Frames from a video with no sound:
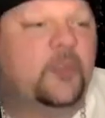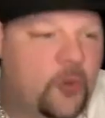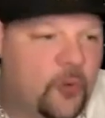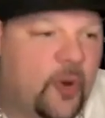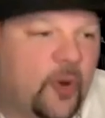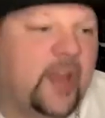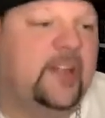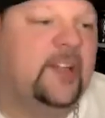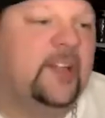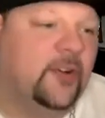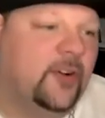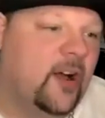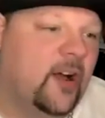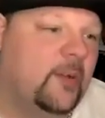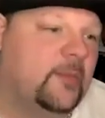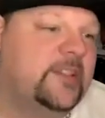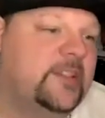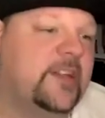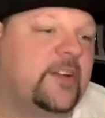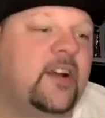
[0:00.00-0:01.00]
Great heel
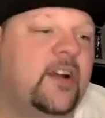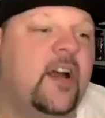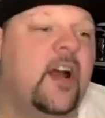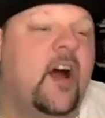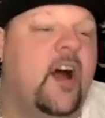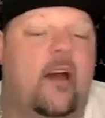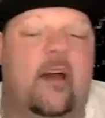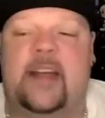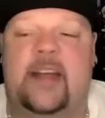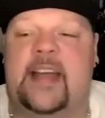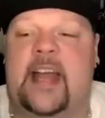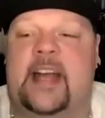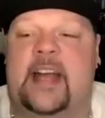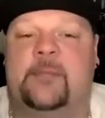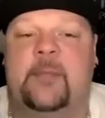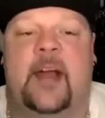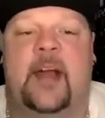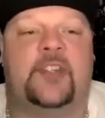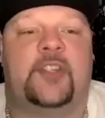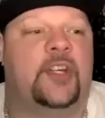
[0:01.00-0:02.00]
commentator. All right, next
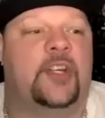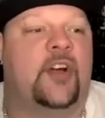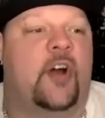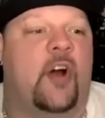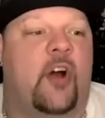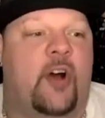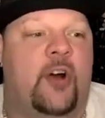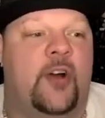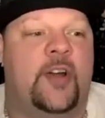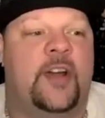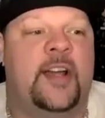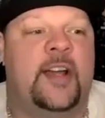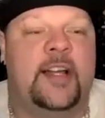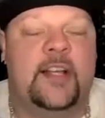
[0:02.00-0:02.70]
match on the card.